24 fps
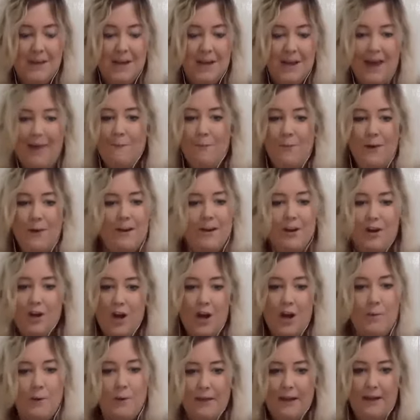And we don't
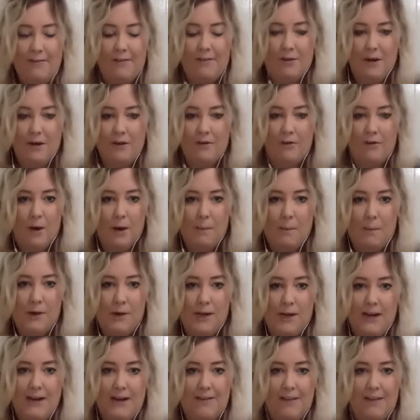know what that's doing to our
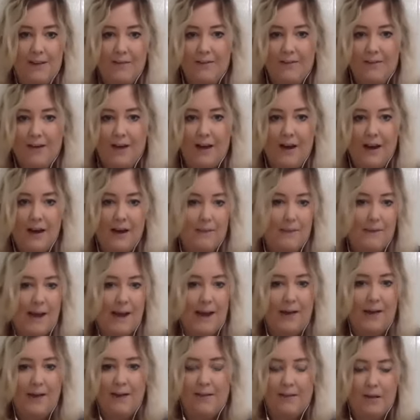bodies over time and
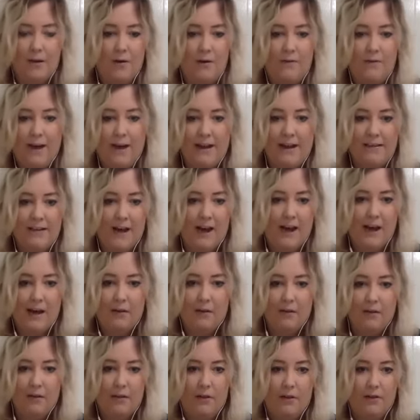how that's going to affect our
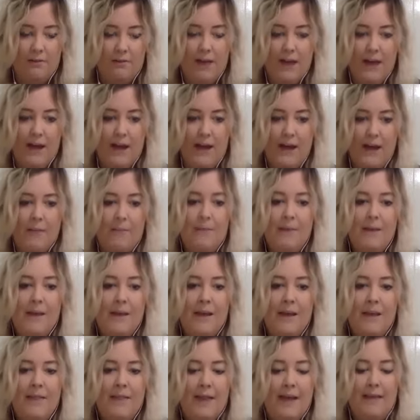health long term.
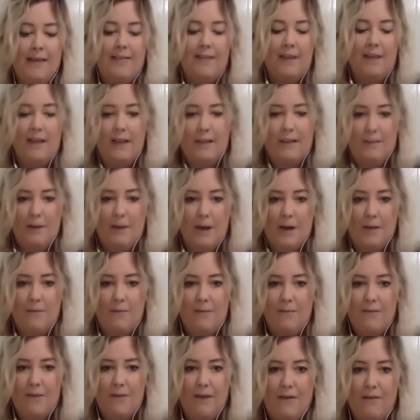That suddenly becomes
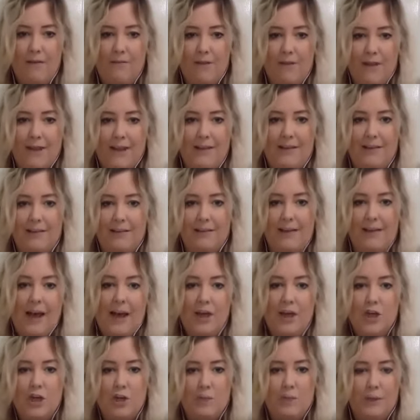a very real,
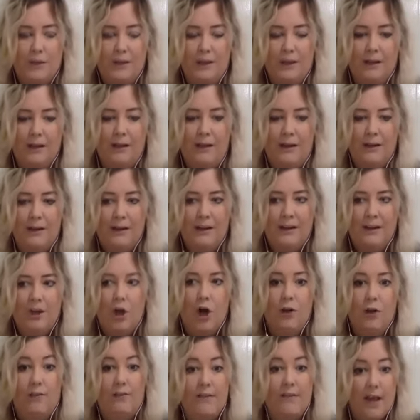tangible
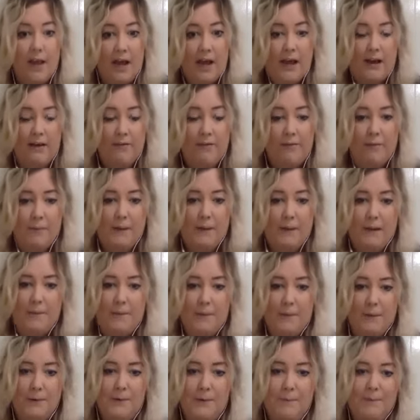concern for
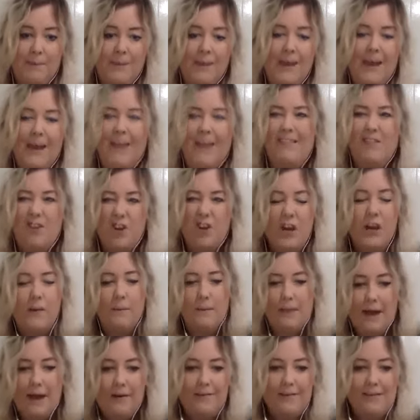people. And it's doing it
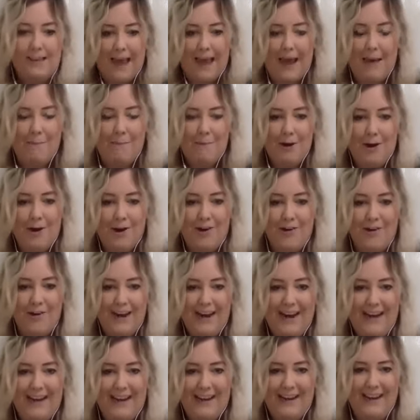without
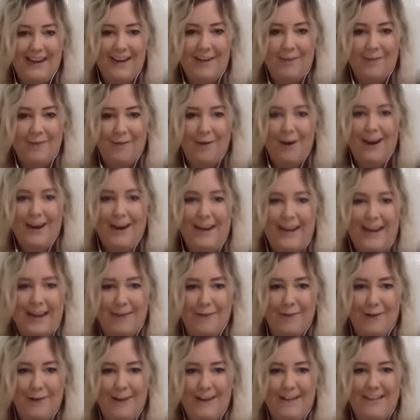scaremongering and frightening
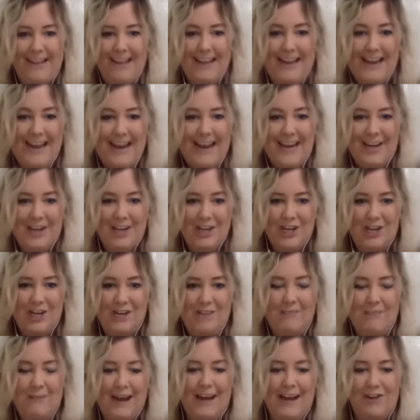everyone into
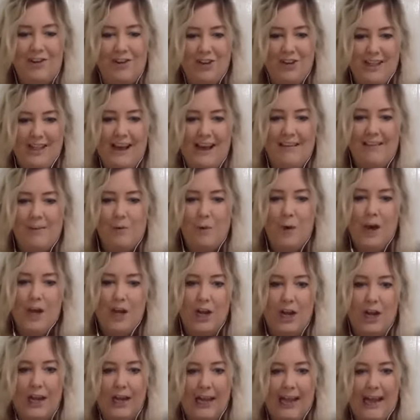inaction. But actually, that's quite a
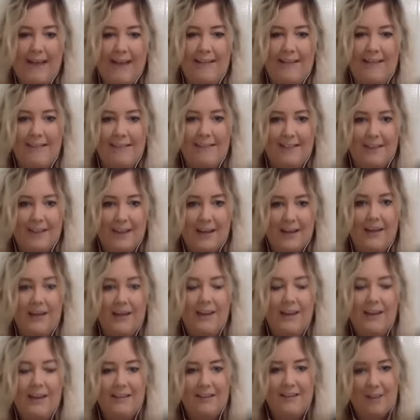good lens to
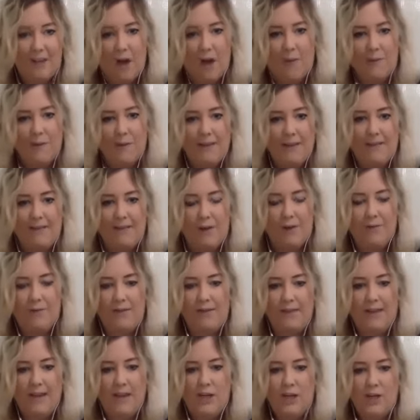come at this
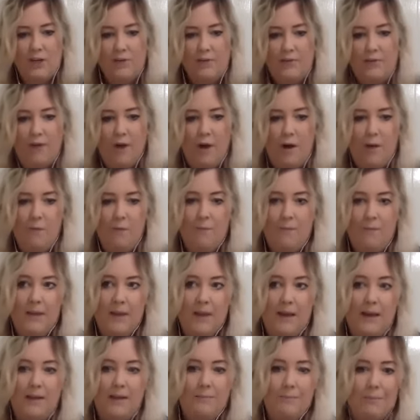conversation from,
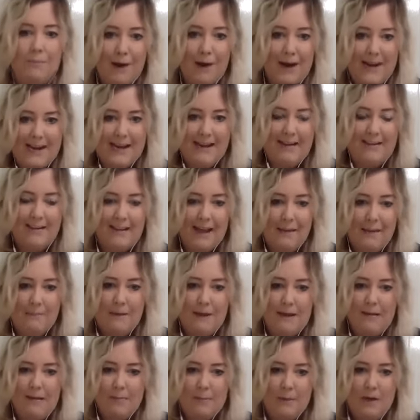to break into that
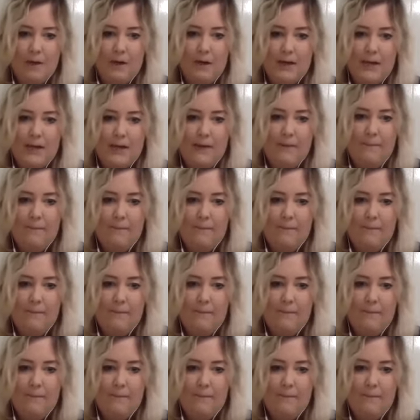mass market.